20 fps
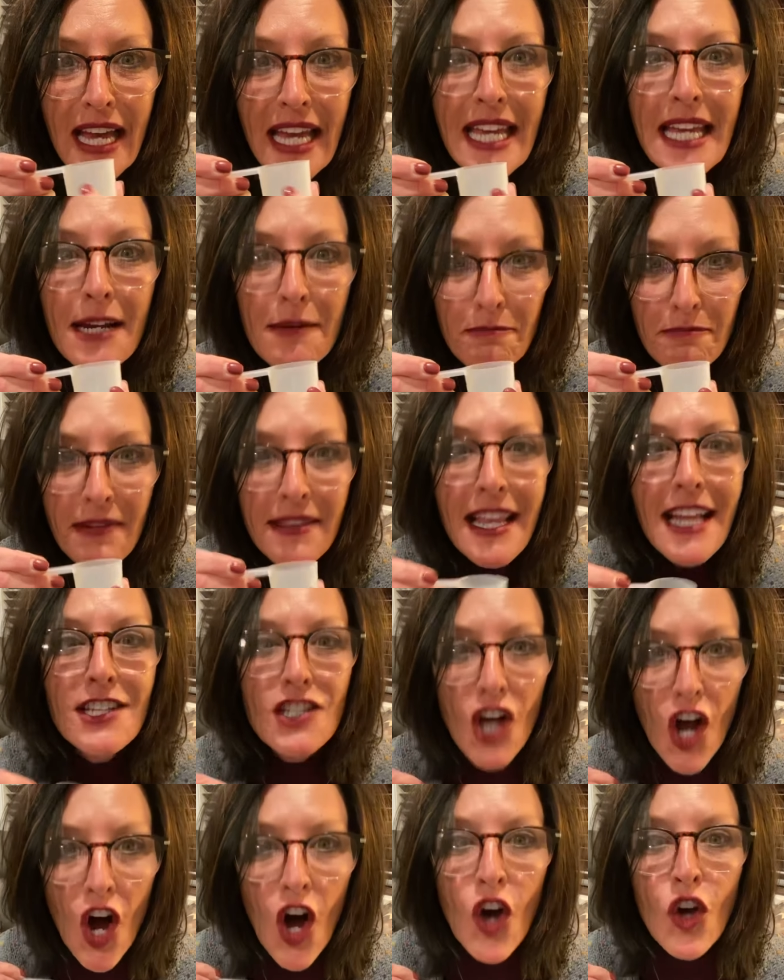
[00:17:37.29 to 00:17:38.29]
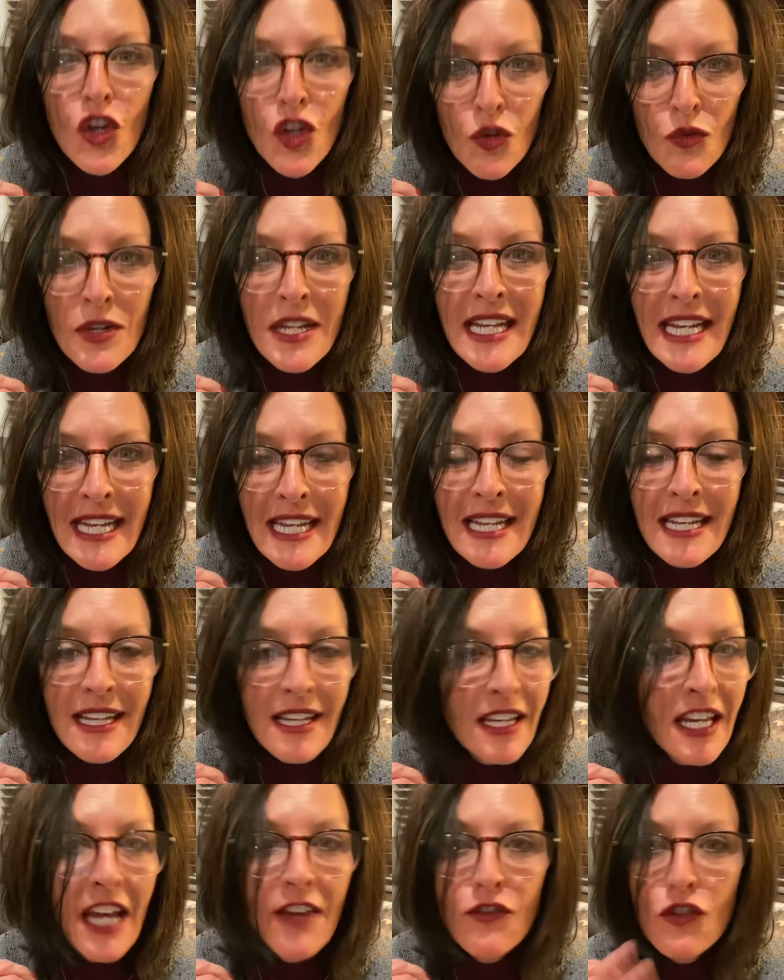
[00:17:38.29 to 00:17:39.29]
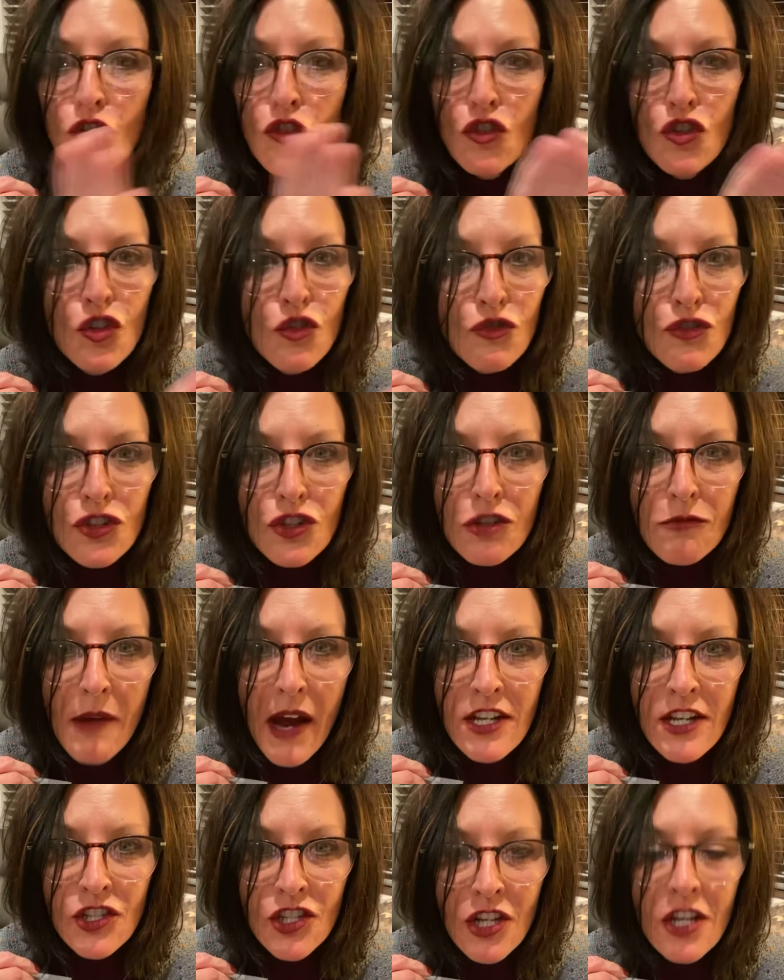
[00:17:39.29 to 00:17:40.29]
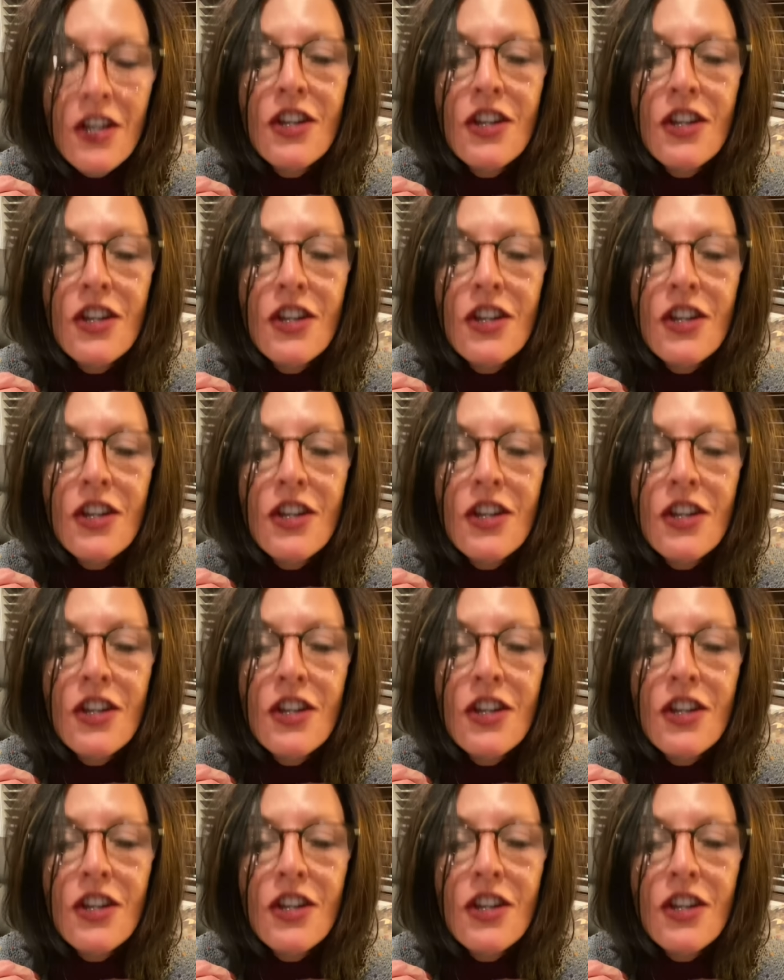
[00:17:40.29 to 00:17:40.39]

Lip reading: Yep, that's all you need. If you use too much,